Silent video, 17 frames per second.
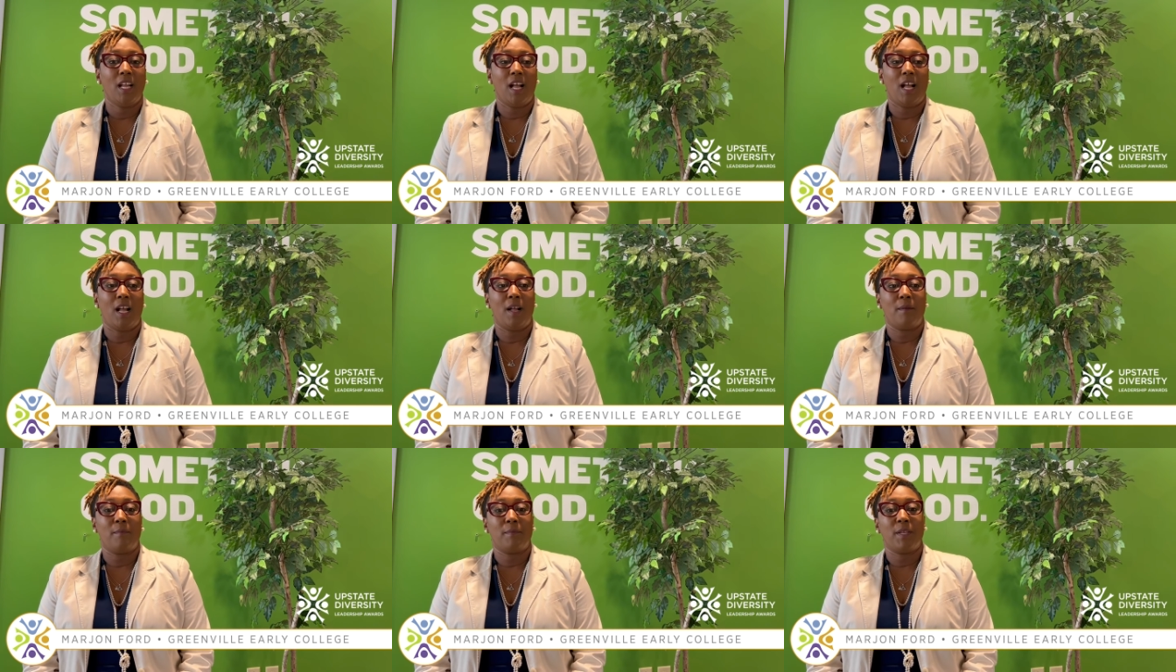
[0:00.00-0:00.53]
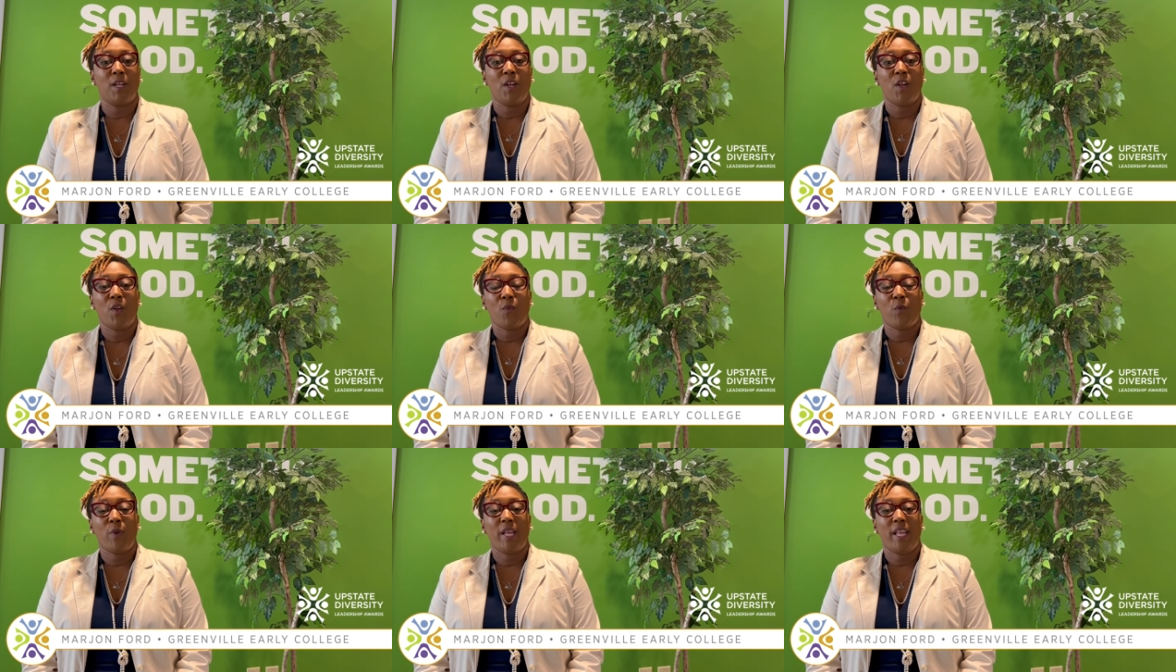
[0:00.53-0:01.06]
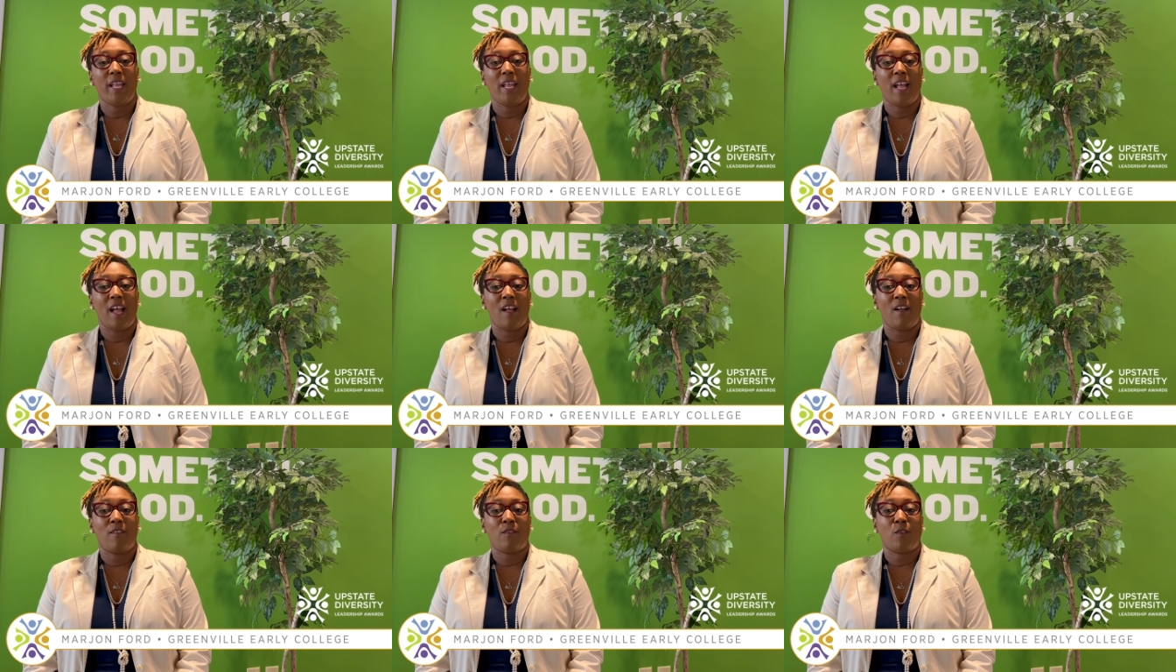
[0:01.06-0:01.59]
Um, we
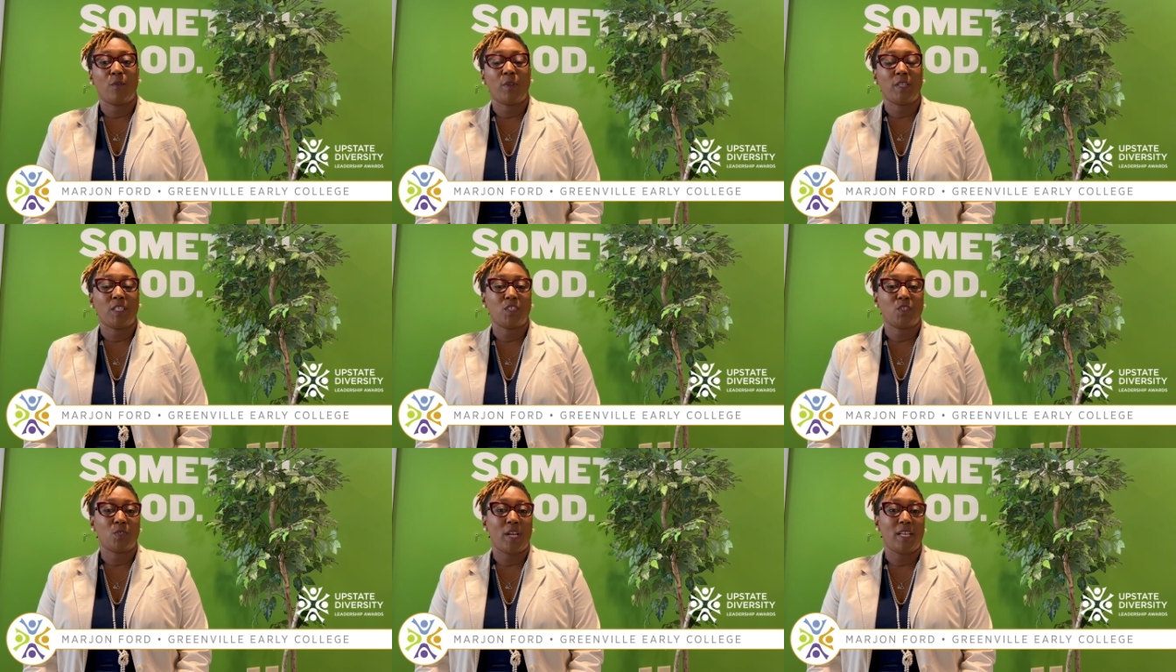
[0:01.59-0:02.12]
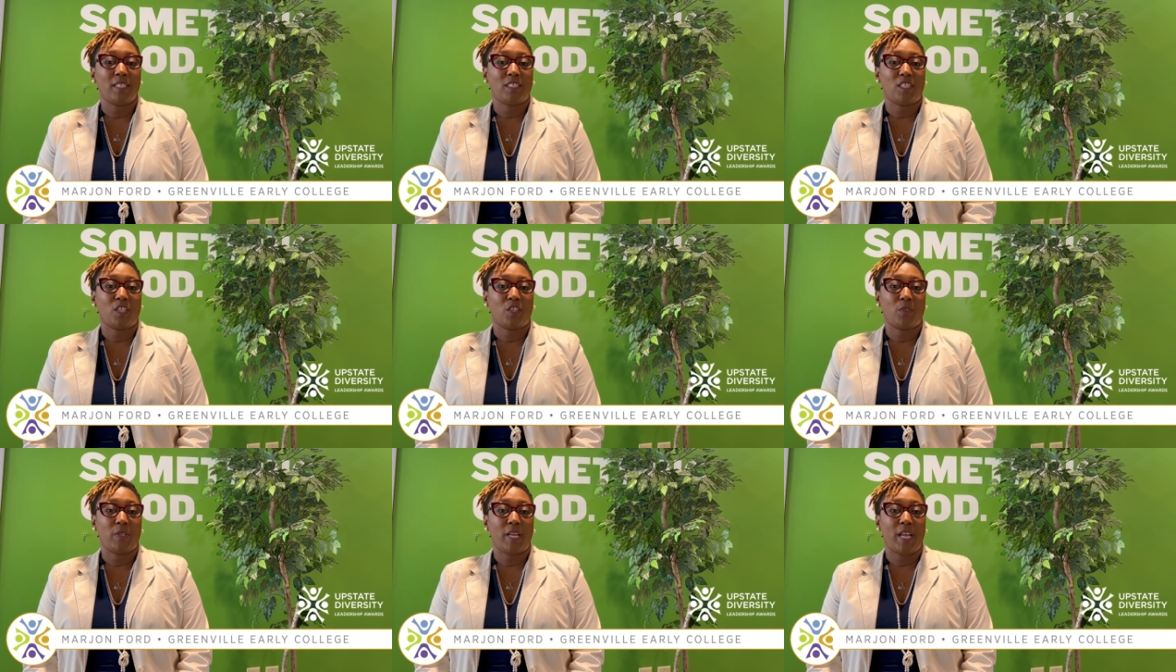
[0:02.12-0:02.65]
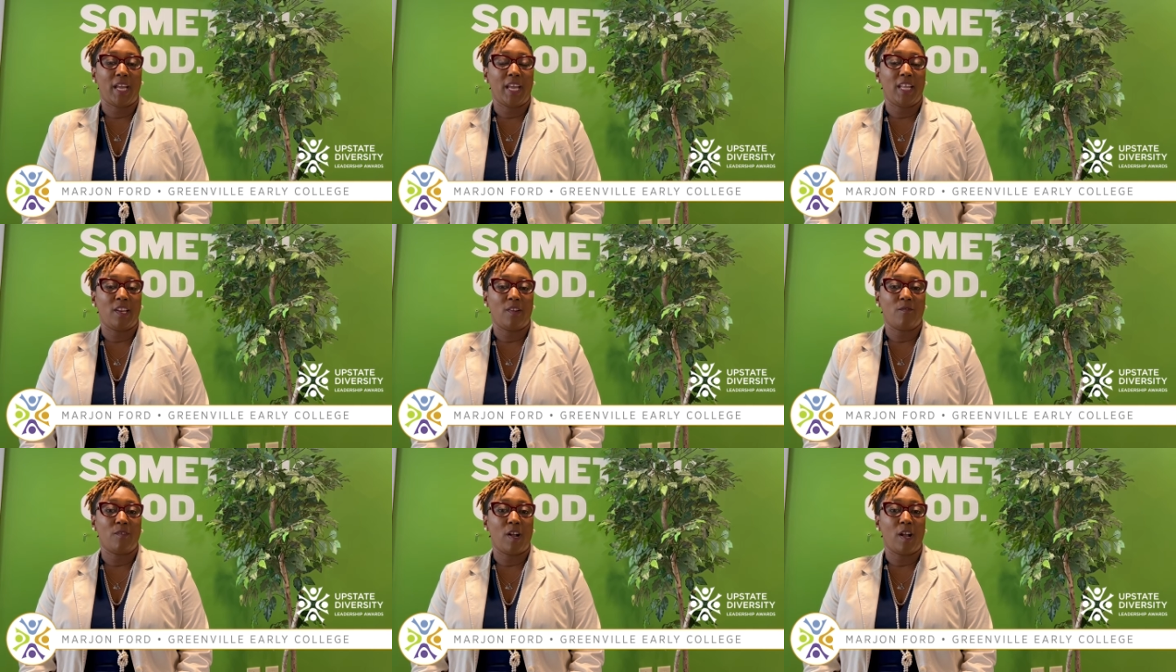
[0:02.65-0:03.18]
have really tried to create
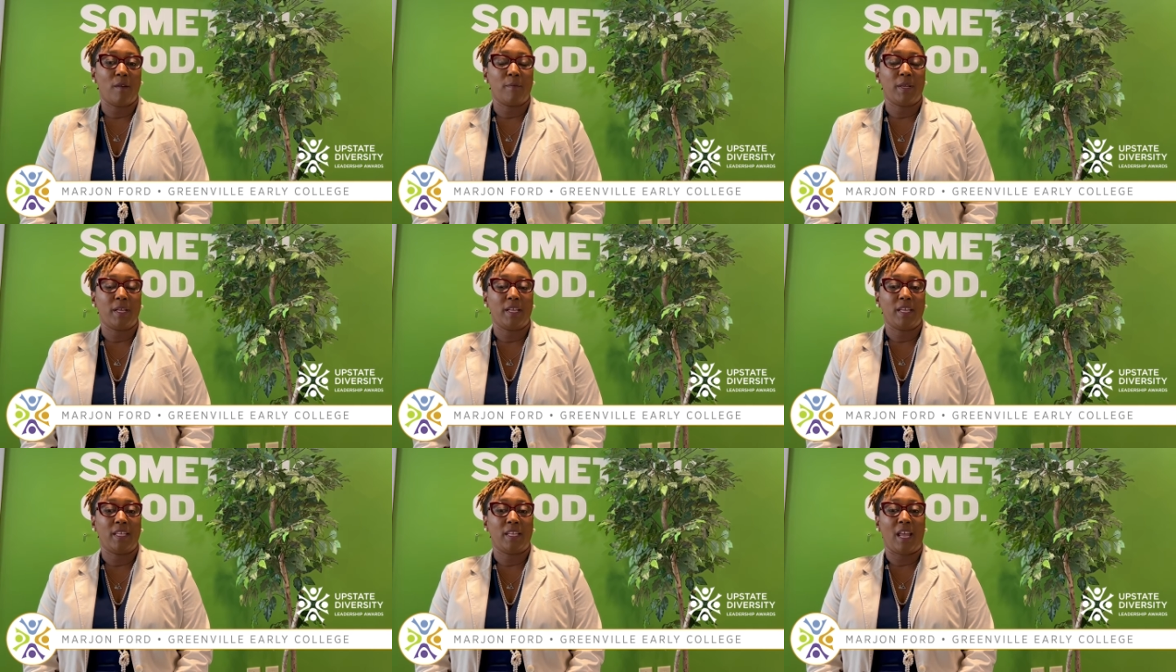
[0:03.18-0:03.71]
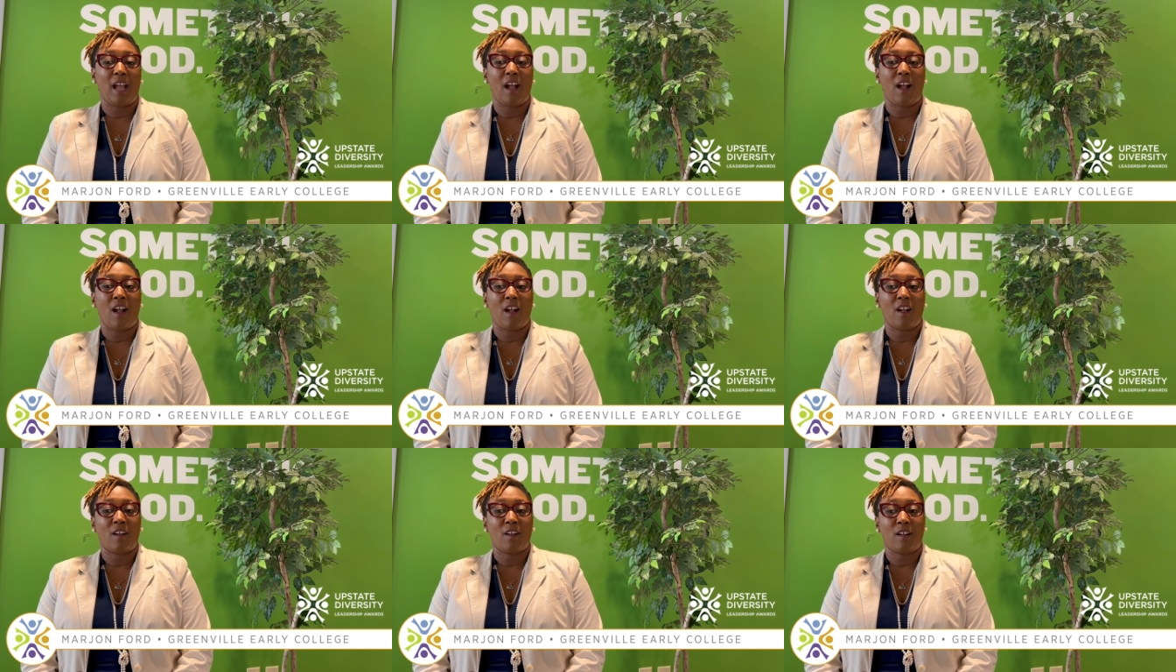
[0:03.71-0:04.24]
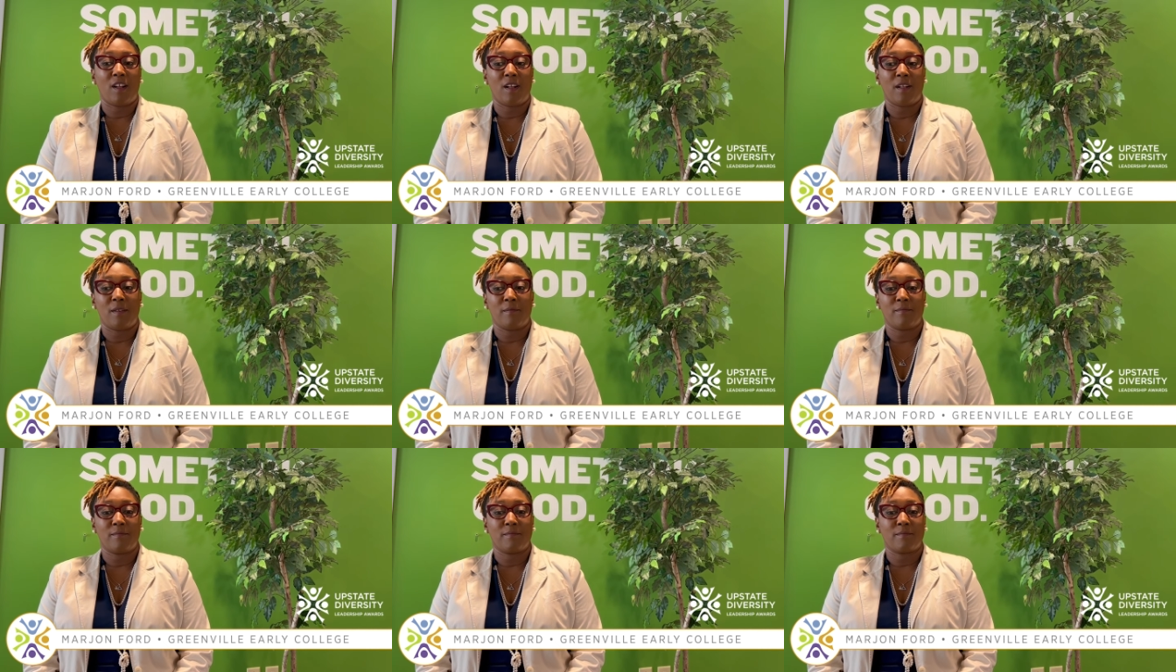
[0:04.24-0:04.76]
an environment in our
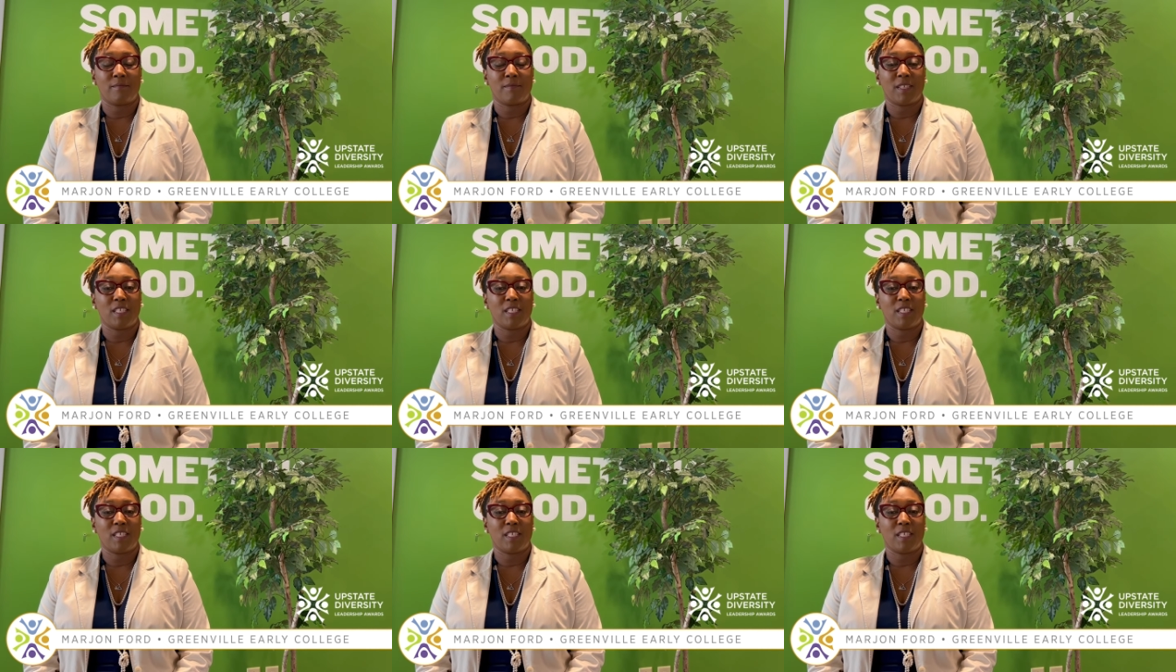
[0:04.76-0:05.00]
um,